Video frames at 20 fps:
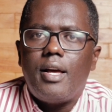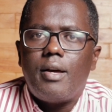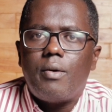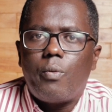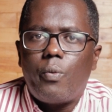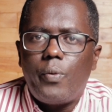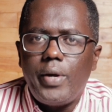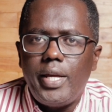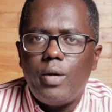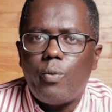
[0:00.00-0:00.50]

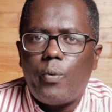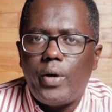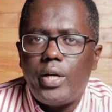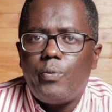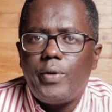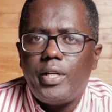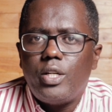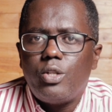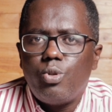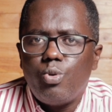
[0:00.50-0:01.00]
when
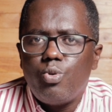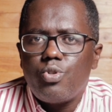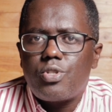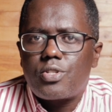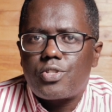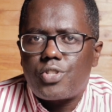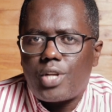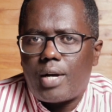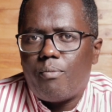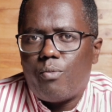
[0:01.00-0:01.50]
we lose
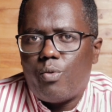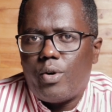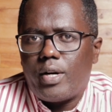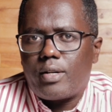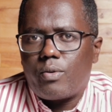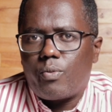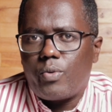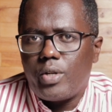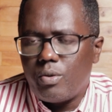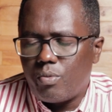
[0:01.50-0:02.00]

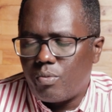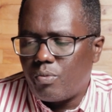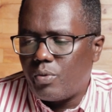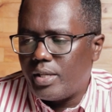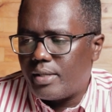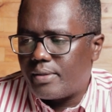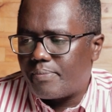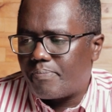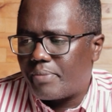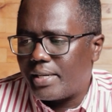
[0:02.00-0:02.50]
someone,
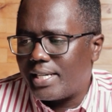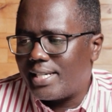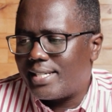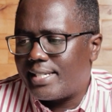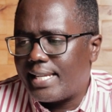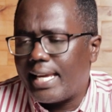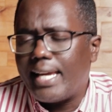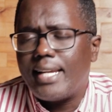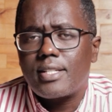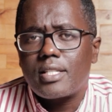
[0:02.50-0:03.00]
we
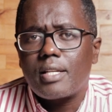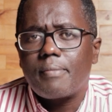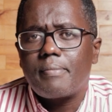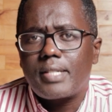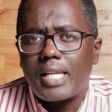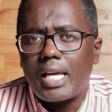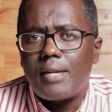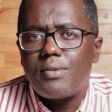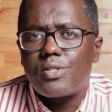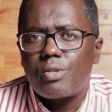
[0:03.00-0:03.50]
pretend
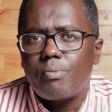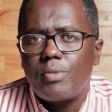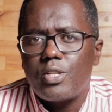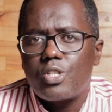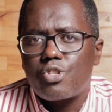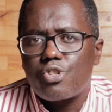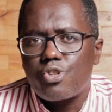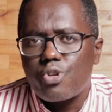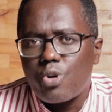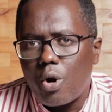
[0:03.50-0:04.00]
sometimes to be
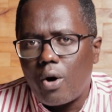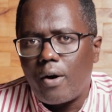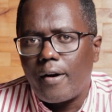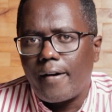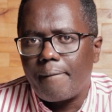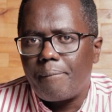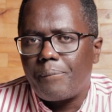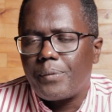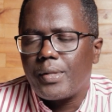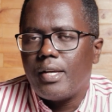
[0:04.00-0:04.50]

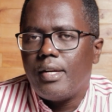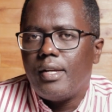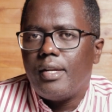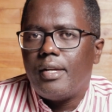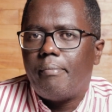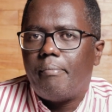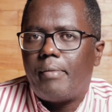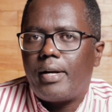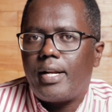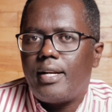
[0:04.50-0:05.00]
strong,
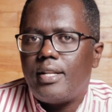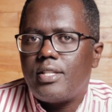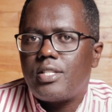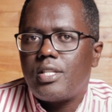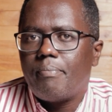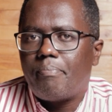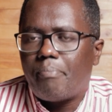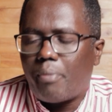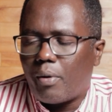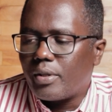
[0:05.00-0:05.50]
but it is
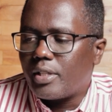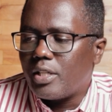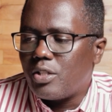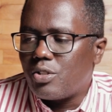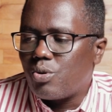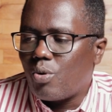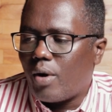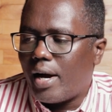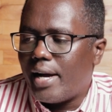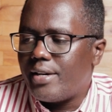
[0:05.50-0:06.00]
important
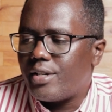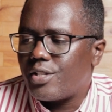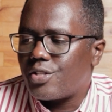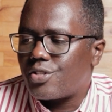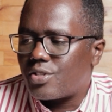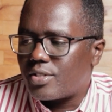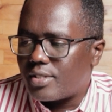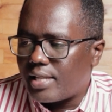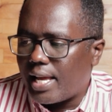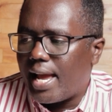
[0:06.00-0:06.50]
to
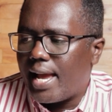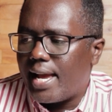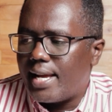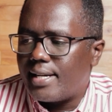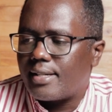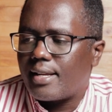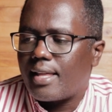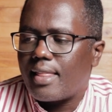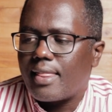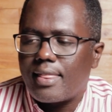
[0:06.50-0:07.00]

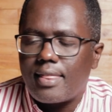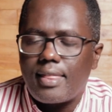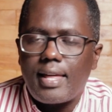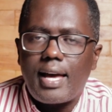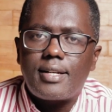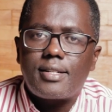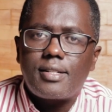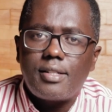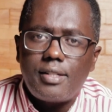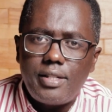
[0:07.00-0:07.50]
understand
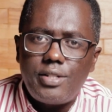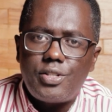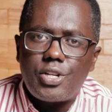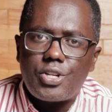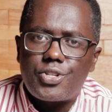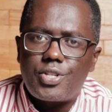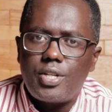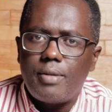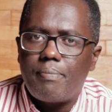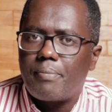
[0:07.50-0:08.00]
that
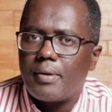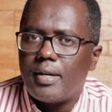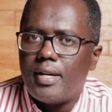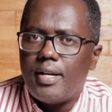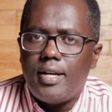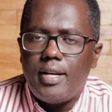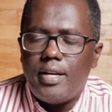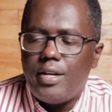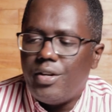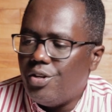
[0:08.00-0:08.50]
leadership
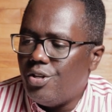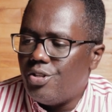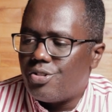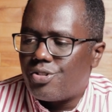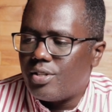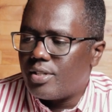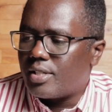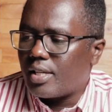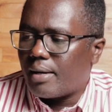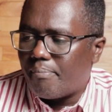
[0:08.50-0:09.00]

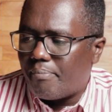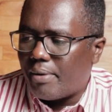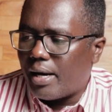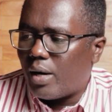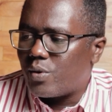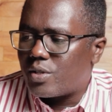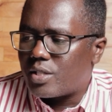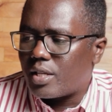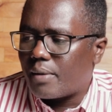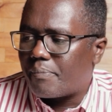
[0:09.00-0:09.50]
isn't
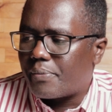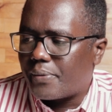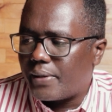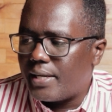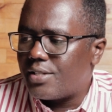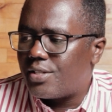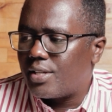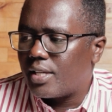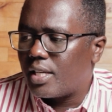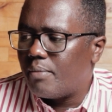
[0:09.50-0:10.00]
about
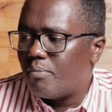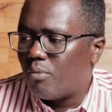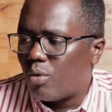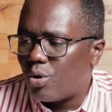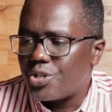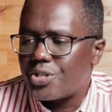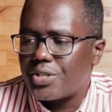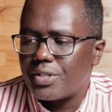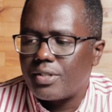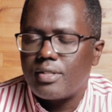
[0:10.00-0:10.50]
suppressing
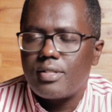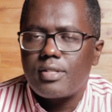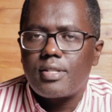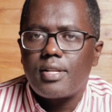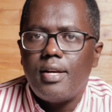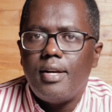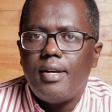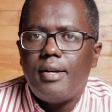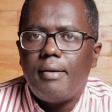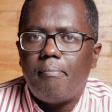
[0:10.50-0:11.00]
emotions,
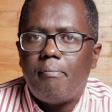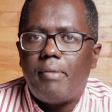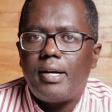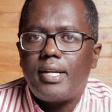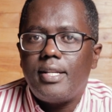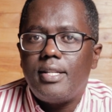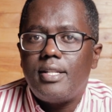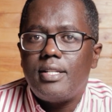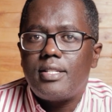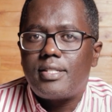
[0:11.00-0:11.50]

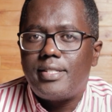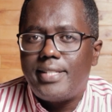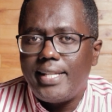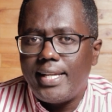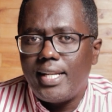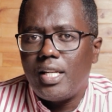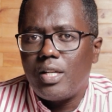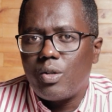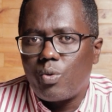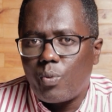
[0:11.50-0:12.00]
but it is
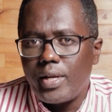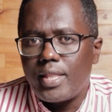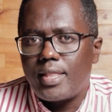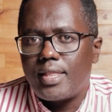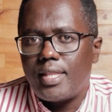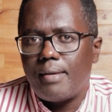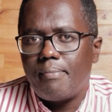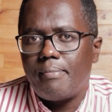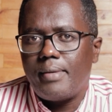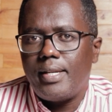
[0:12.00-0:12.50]
dealing with
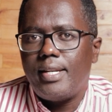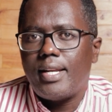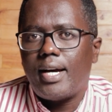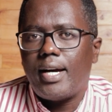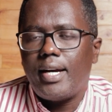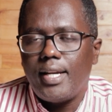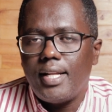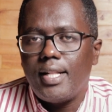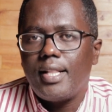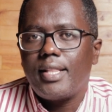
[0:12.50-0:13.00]
them in a
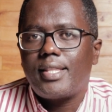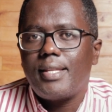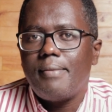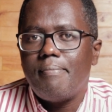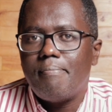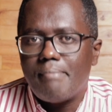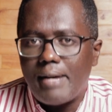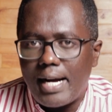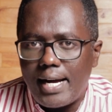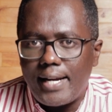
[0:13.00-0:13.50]
healthy
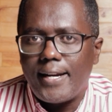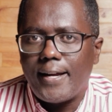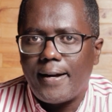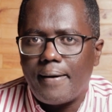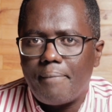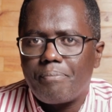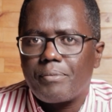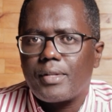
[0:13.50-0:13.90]
manner.